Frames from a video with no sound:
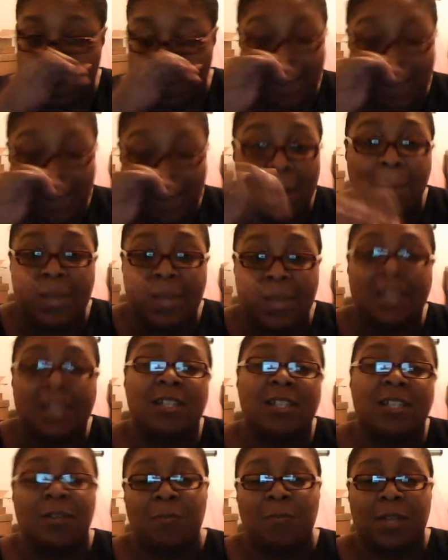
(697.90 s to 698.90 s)

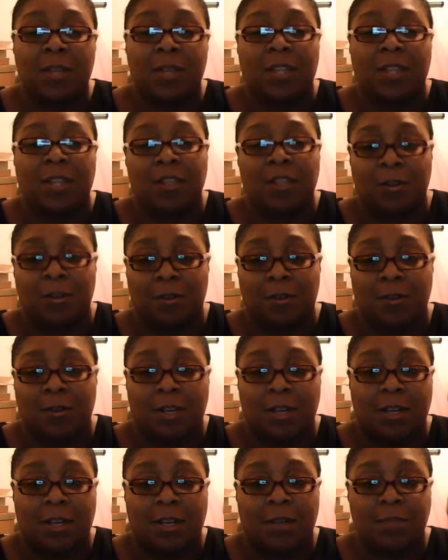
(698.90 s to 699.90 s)
mix with your
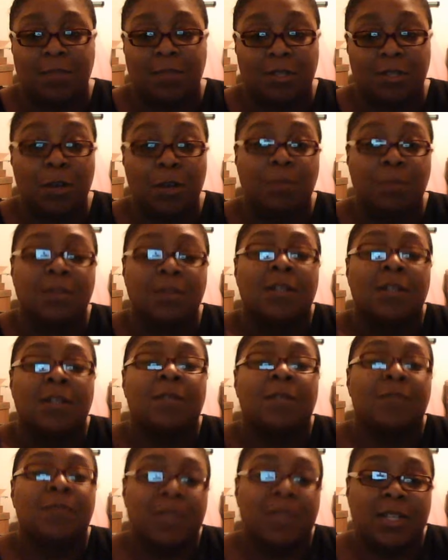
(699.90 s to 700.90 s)
soaps
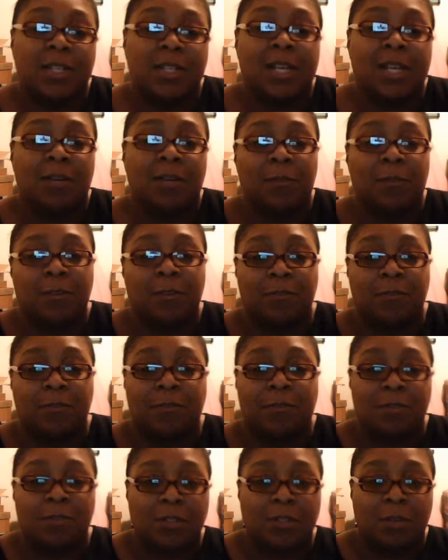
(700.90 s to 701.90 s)
to get a
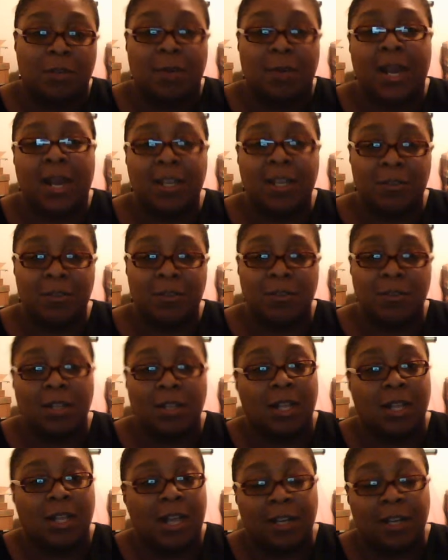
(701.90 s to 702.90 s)
wonderful soap. I use a
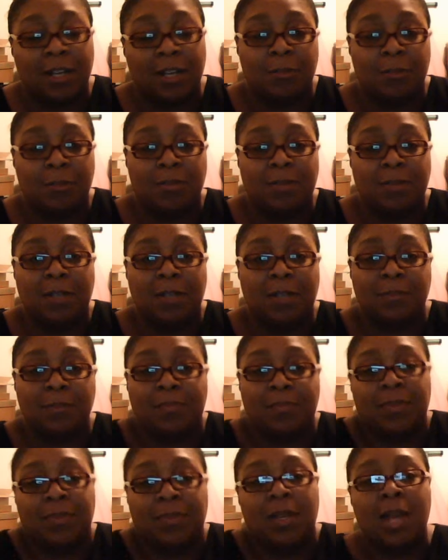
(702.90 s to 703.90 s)
lot of goat's milk.
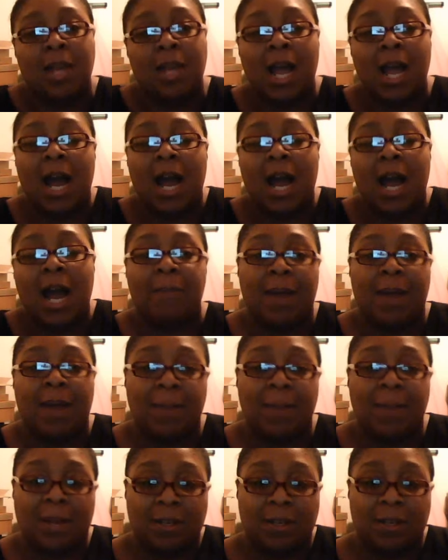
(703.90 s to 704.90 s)
I buy
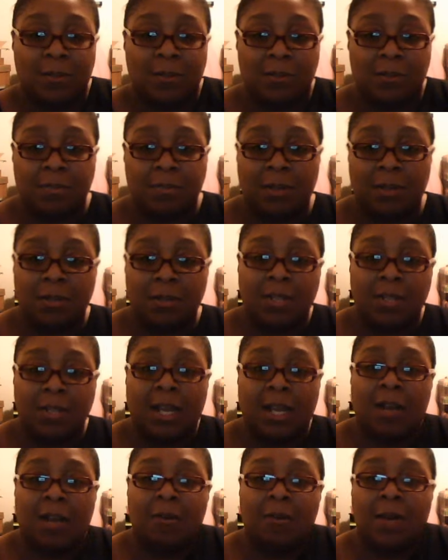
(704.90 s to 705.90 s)
my goat's milk
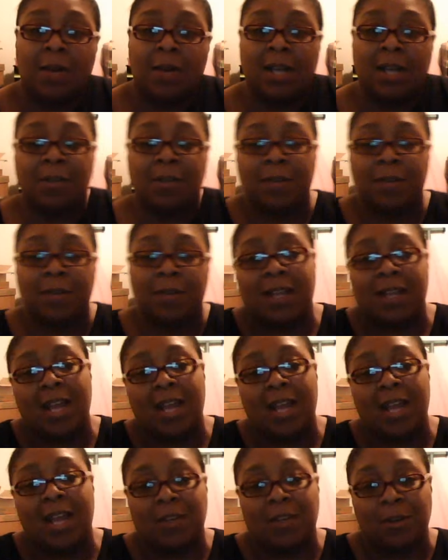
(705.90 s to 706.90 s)
now. I don't
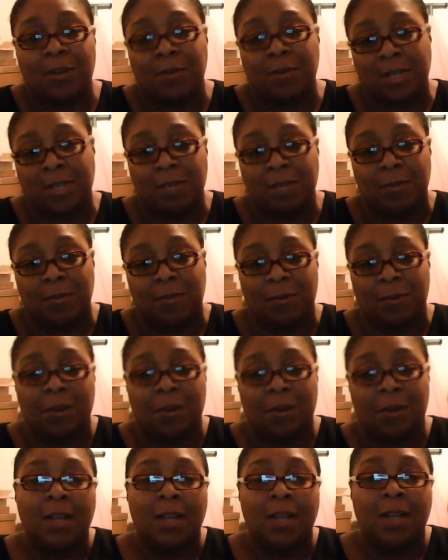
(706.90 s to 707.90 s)
have a goat anymore.
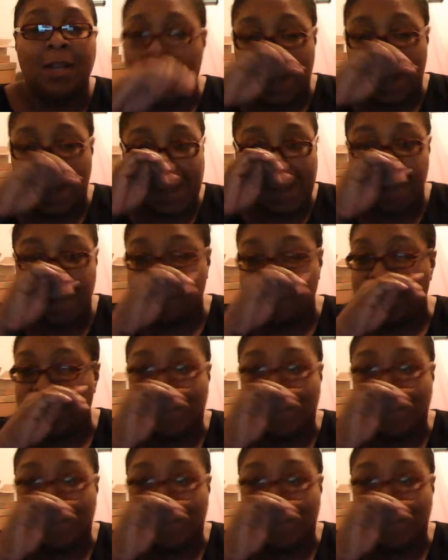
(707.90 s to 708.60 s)
Um,